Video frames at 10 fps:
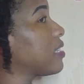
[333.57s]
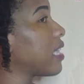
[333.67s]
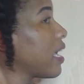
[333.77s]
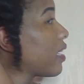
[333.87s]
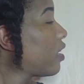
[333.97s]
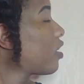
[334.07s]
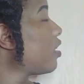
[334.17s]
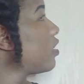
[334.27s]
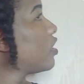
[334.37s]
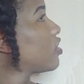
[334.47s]
like a
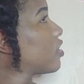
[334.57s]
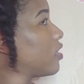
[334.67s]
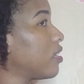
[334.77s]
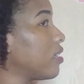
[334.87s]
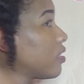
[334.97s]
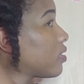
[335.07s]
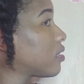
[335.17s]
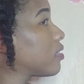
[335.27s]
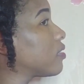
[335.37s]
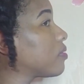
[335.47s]
conditioner.
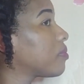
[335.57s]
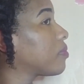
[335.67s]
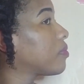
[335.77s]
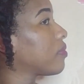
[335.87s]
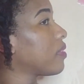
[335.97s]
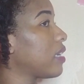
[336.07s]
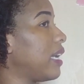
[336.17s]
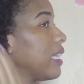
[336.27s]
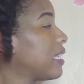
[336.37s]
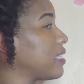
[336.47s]

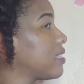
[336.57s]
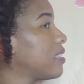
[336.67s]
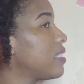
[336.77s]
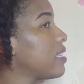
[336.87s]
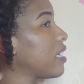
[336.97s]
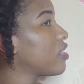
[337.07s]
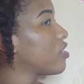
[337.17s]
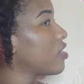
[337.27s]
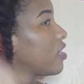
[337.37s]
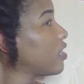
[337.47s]
Like that's the
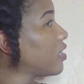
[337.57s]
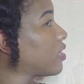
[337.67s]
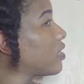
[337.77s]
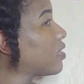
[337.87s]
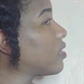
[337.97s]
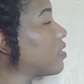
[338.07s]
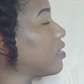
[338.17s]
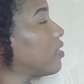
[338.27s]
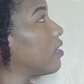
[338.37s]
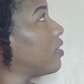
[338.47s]
texture
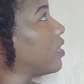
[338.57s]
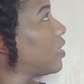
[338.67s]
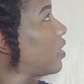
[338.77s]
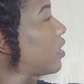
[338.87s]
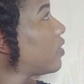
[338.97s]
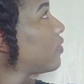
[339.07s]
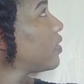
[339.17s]
of